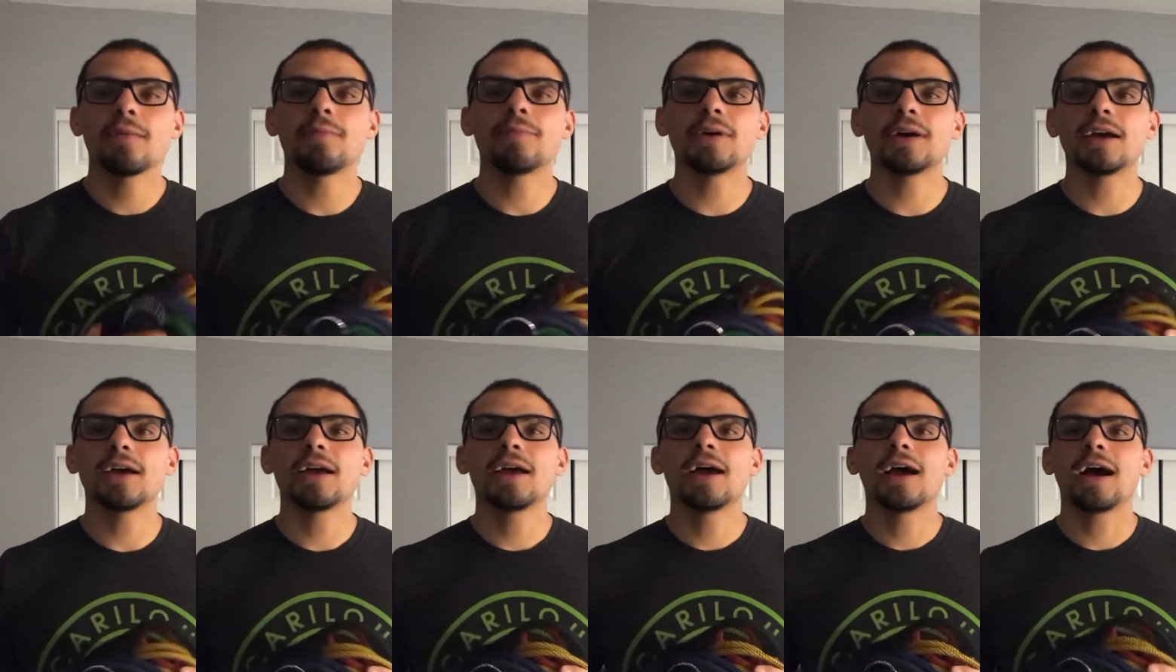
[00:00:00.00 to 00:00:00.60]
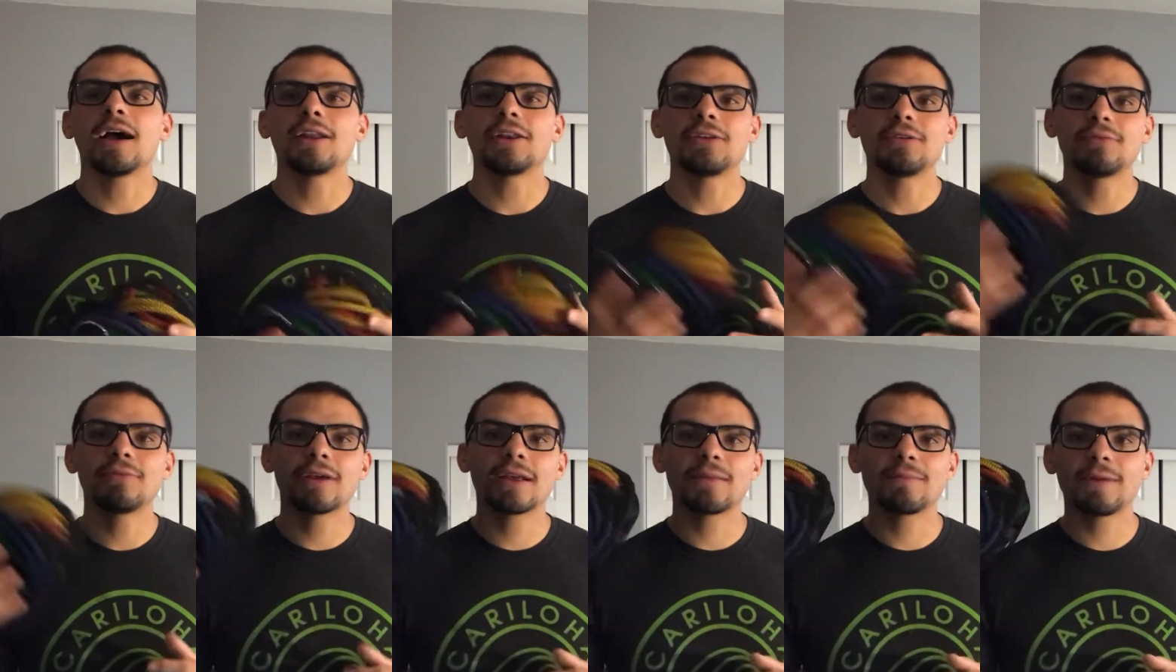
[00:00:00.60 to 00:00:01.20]
But I do
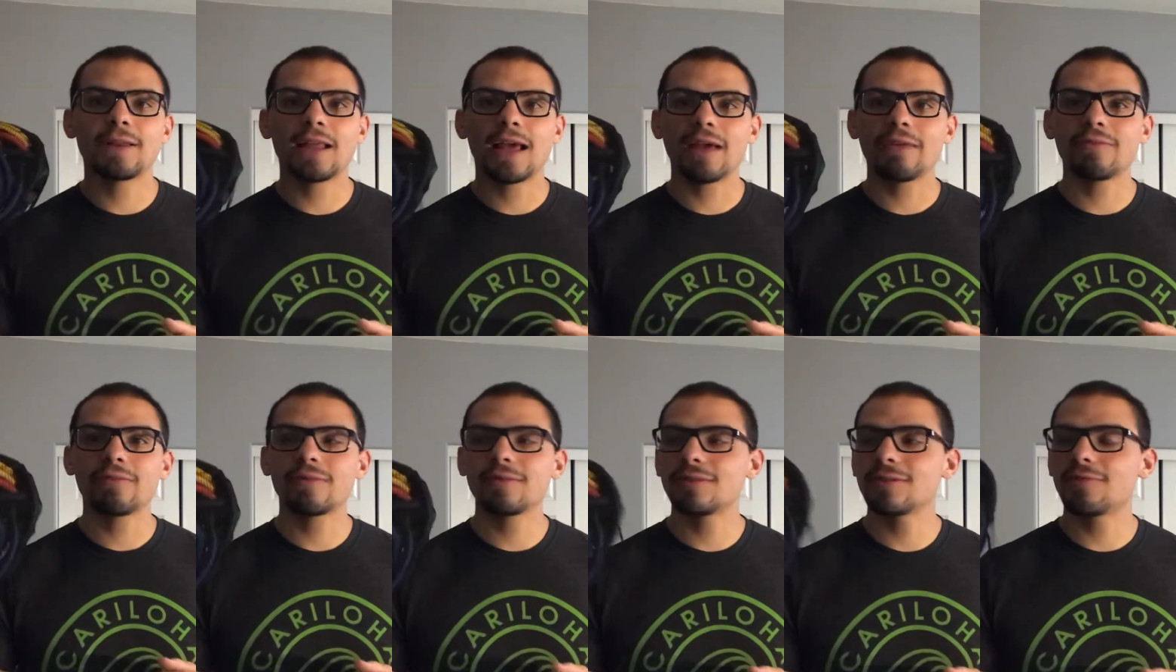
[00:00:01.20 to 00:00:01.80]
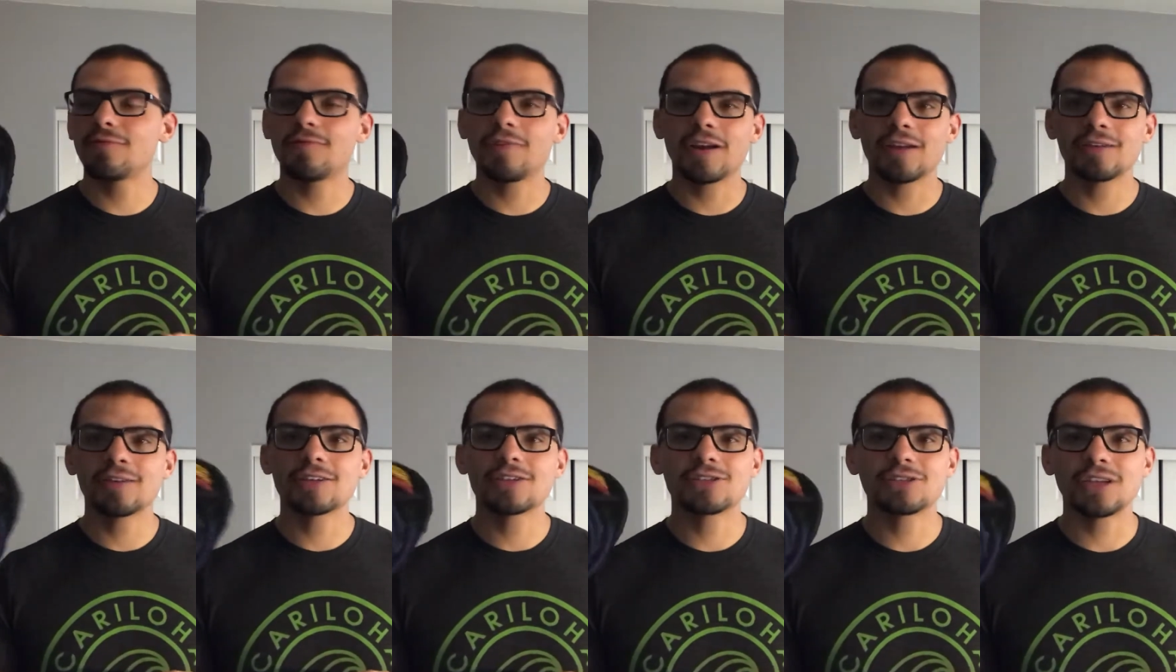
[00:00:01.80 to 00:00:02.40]
recommend having them. They're
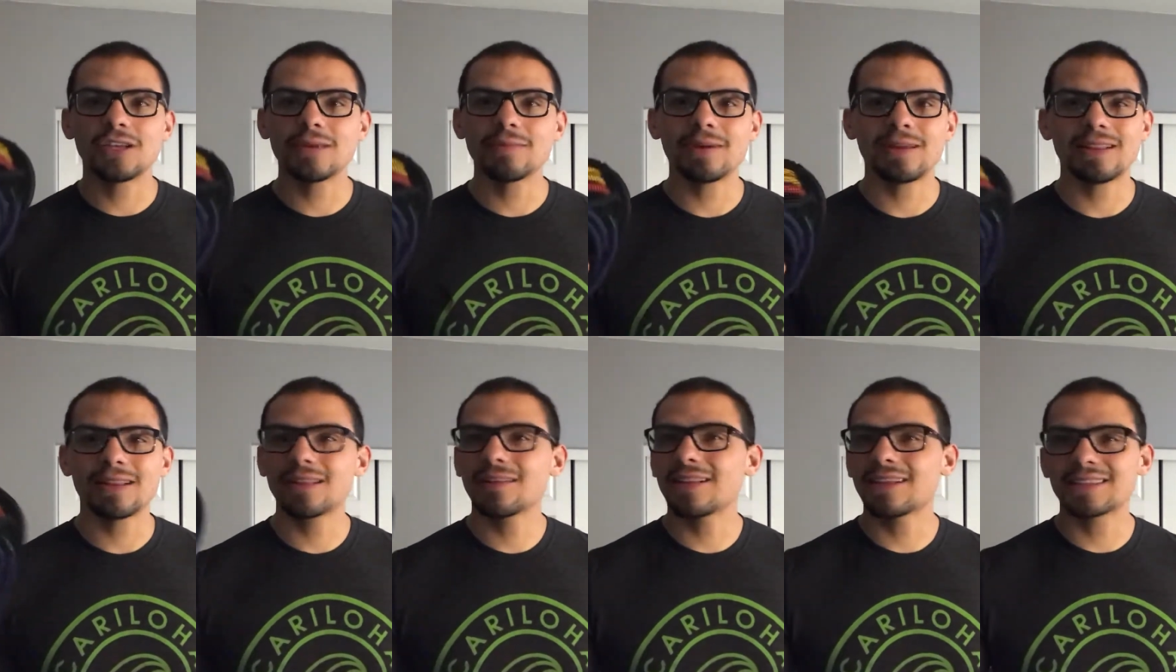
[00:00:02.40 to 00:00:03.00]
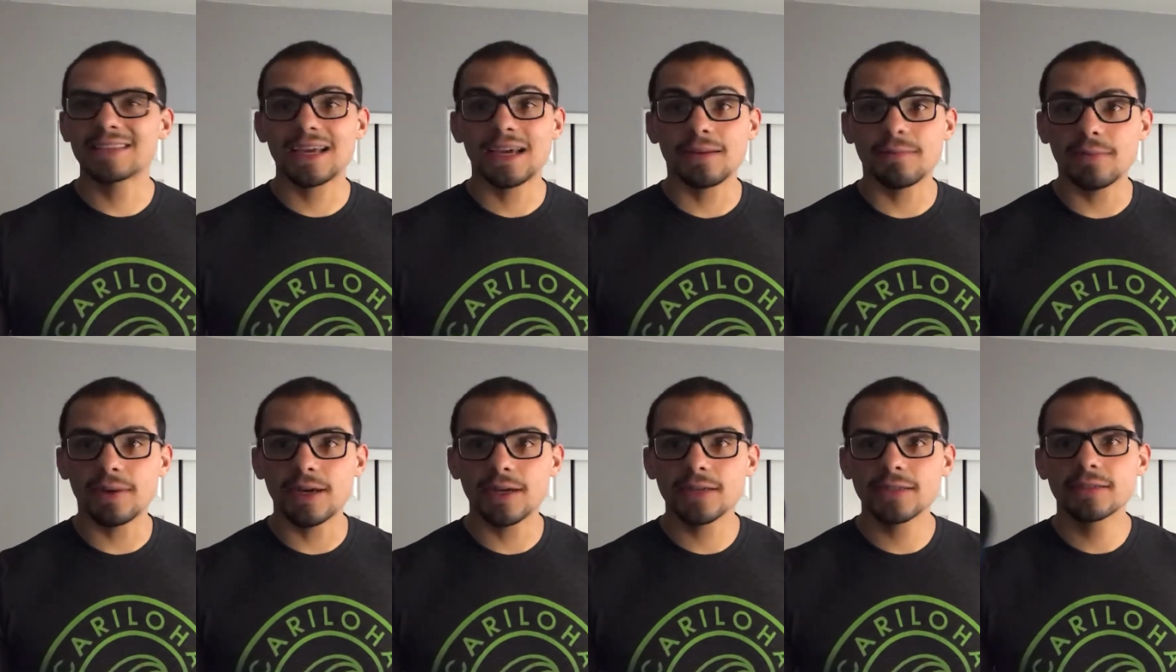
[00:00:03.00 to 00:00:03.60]
very cheap. I think they're like
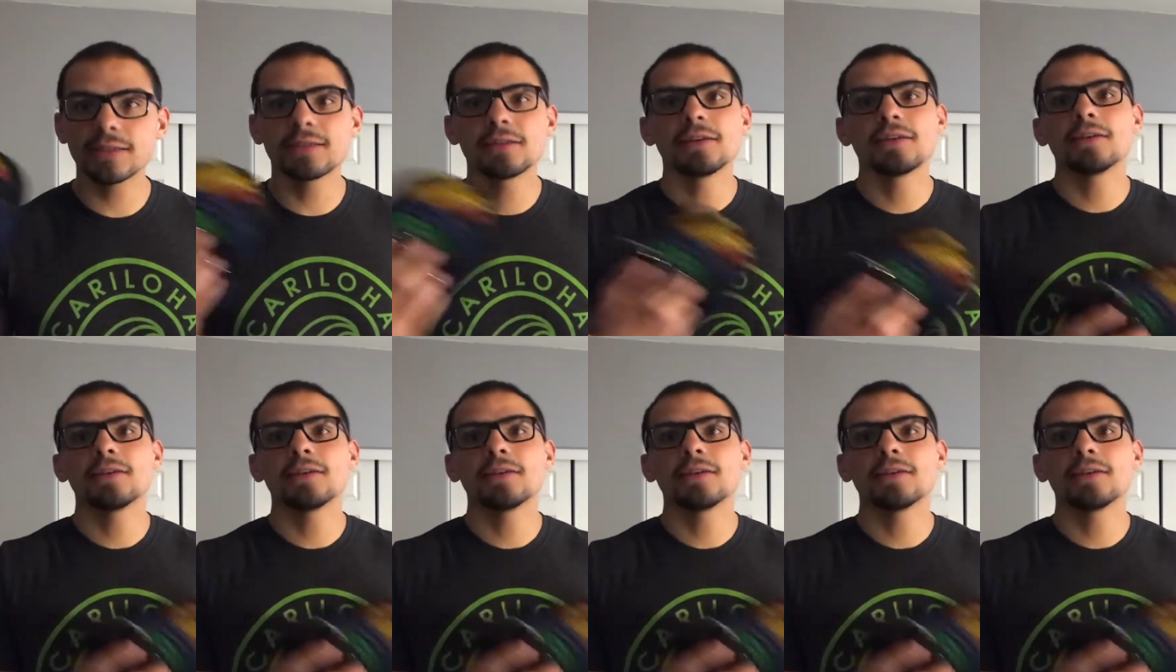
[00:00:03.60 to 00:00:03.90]
$10.